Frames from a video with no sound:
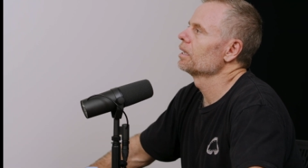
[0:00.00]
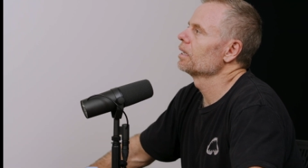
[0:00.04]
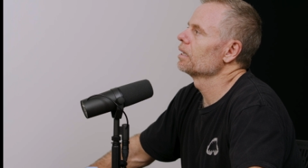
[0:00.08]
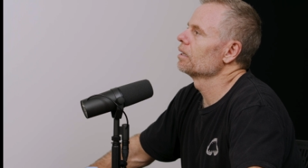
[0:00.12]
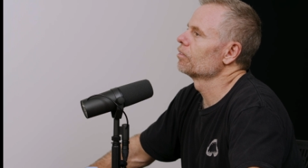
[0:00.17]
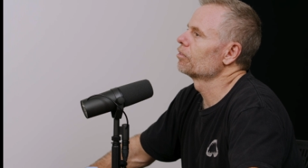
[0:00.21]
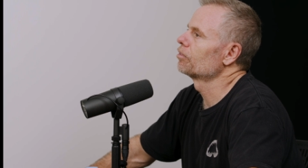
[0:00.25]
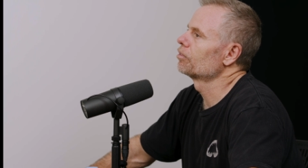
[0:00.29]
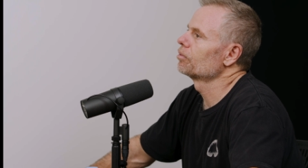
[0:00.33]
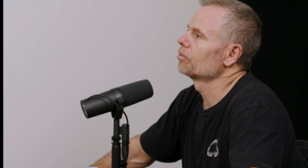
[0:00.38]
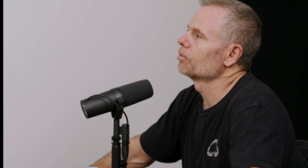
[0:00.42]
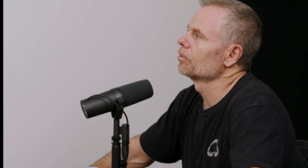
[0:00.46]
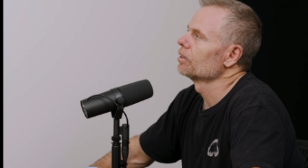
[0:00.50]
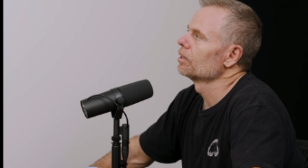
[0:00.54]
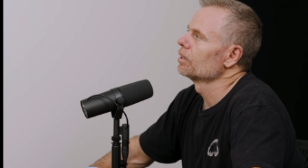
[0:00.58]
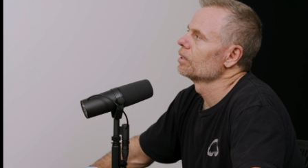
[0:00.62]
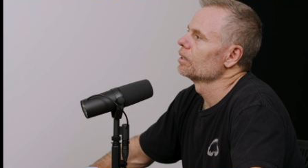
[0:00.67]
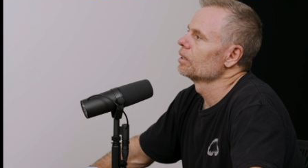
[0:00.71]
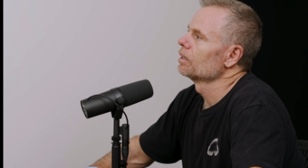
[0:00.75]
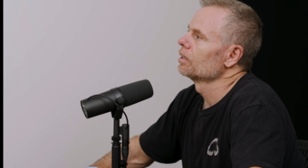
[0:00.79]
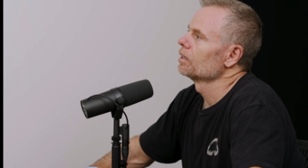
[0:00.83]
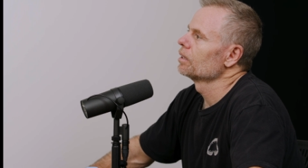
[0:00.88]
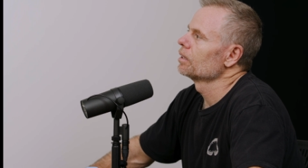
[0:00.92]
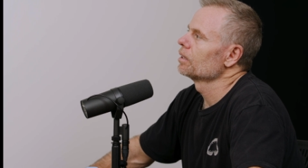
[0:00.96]
If
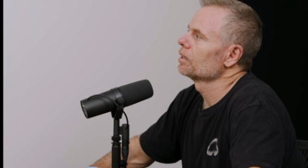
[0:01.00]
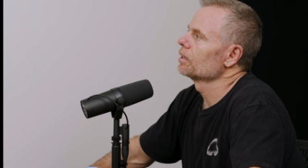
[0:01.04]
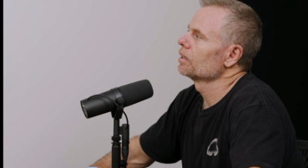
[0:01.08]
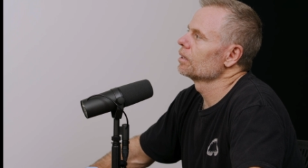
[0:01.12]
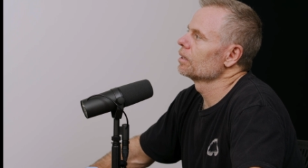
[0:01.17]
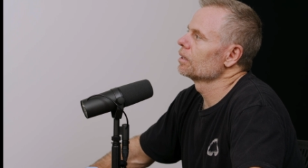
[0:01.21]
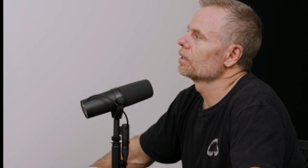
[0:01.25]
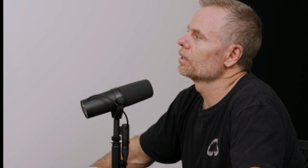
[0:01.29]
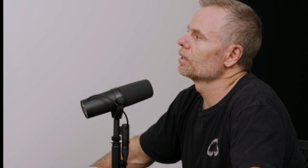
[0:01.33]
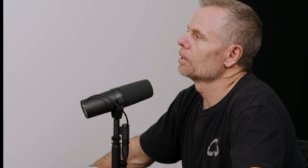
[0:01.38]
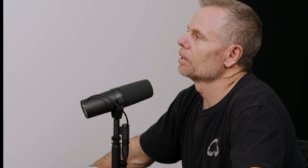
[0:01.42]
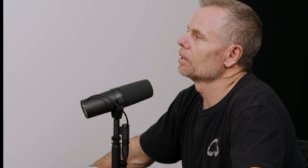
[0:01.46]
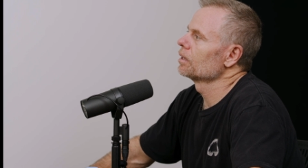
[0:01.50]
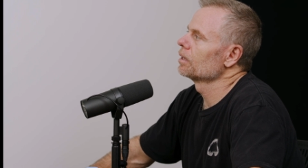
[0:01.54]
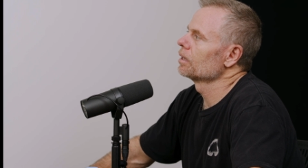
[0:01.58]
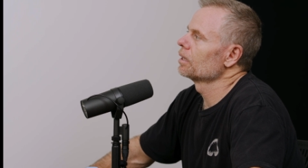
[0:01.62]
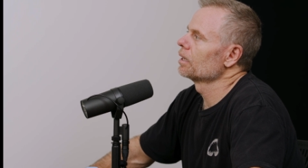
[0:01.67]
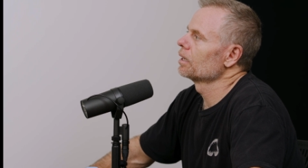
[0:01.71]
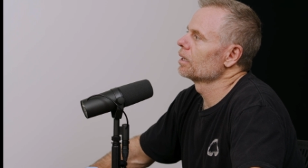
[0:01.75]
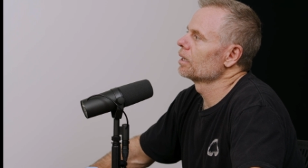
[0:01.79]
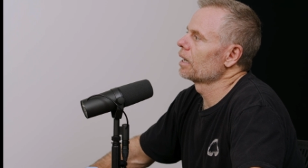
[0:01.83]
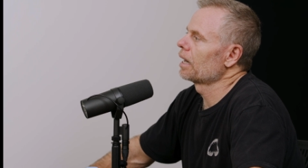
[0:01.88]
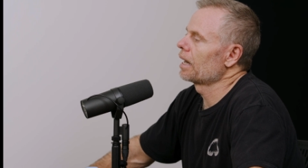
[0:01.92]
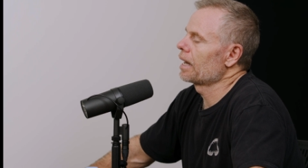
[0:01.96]

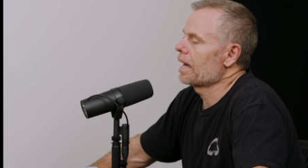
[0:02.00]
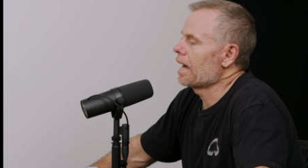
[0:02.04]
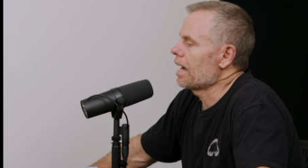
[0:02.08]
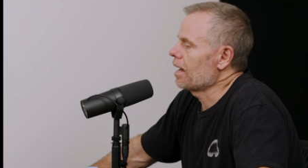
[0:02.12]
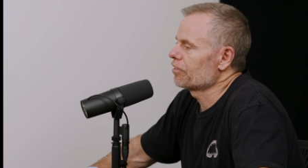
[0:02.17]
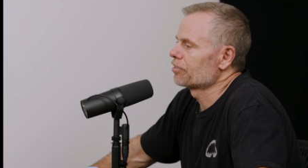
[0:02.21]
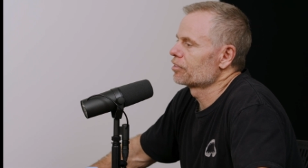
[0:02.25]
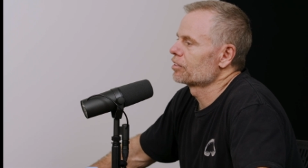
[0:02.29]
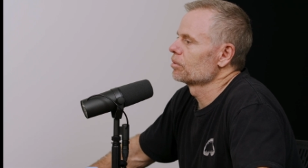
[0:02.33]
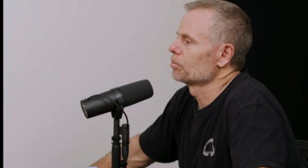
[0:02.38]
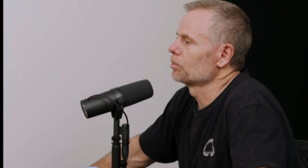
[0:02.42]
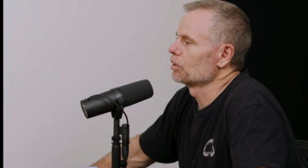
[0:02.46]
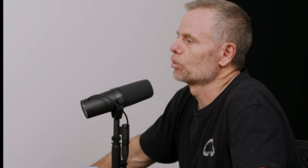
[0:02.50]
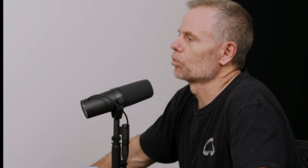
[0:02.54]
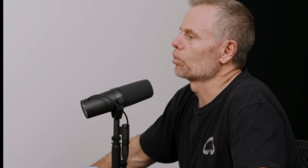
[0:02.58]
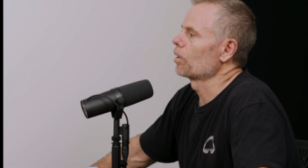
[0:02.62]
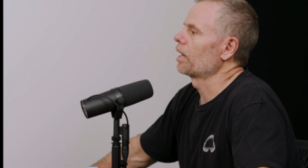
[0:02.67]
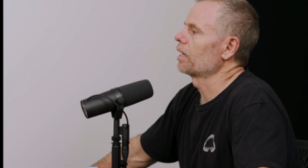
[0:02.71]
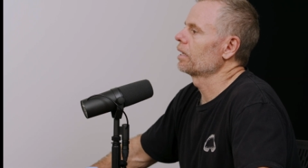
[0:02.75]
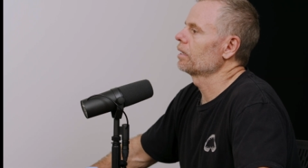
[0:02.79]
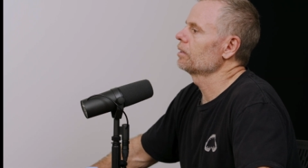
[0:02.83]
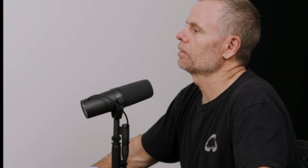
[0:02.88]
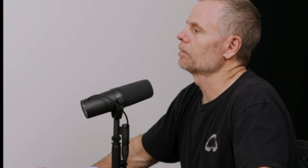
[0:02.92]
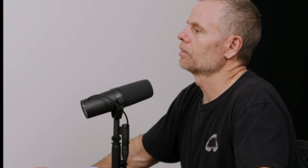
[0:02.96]
I have to be
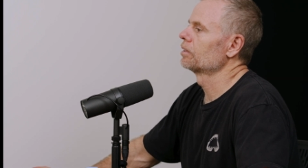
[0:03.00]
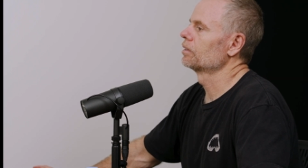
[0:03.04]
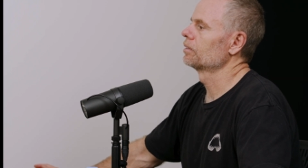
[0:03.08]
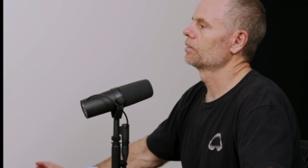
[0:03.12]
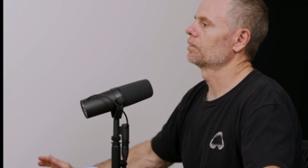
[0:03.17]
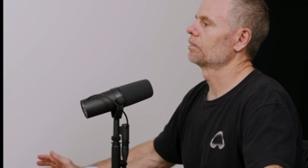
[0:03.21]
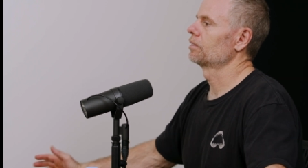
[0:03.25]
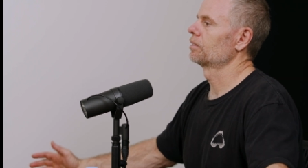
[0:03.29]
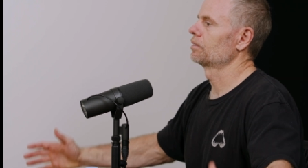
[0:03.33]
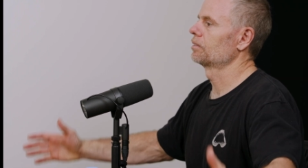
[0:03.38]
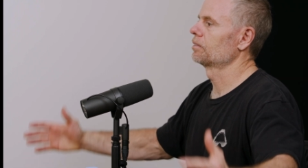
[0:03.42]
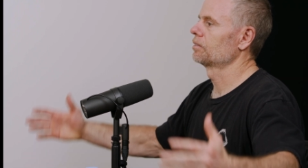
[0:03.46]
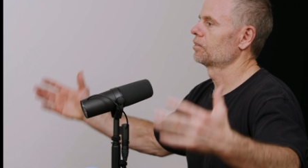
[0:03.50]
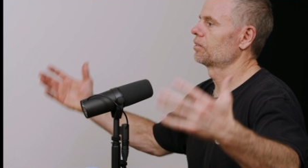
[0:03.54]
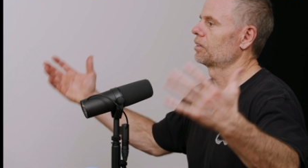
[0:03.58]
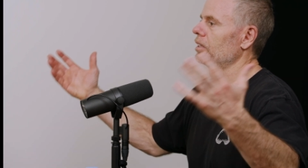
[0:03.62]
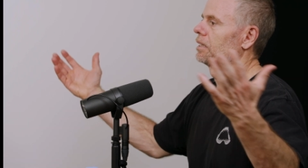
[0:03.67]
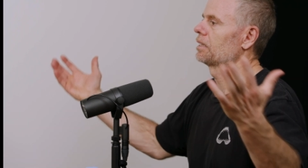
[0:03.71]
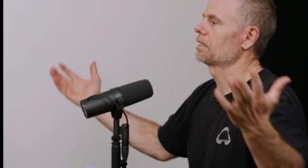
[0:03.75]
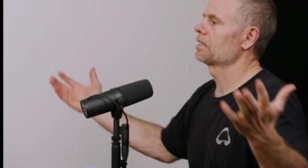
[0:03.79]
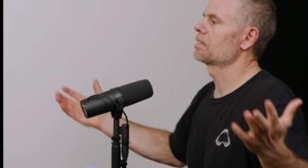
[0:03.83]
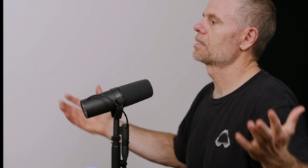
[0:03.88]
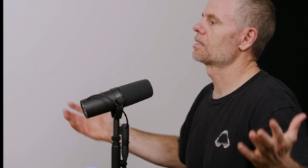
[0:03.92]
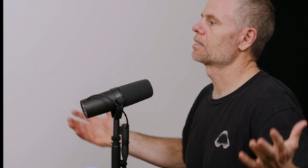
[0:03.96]
right on
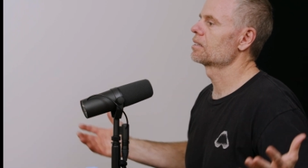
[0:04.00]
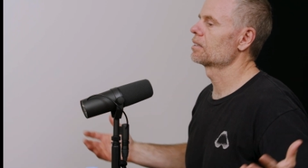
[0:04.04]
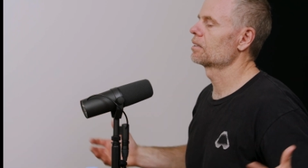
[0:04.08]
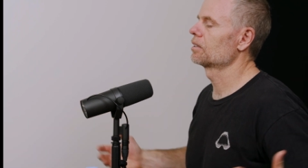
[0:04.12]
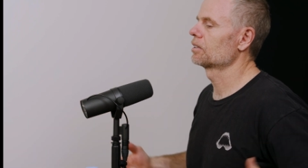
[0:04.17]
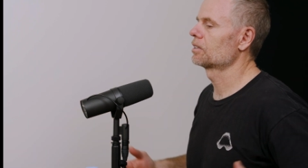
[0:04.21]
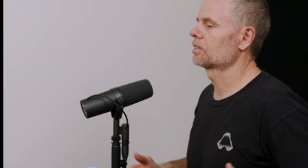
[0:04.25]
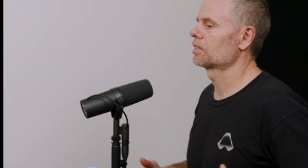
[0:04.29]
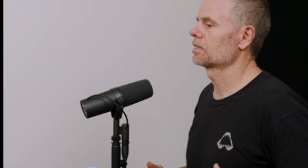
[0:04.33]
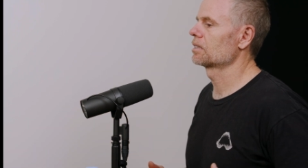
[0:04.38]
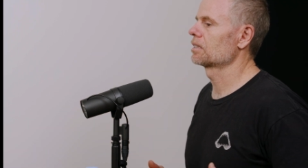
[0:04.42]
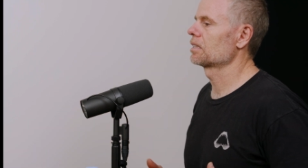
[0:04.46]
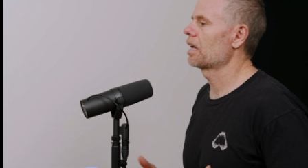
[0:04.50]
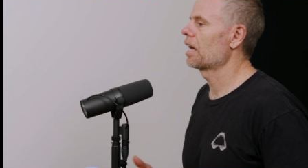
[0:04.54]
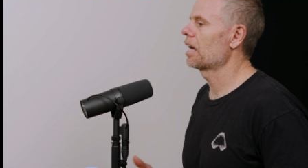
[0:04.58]
right, this is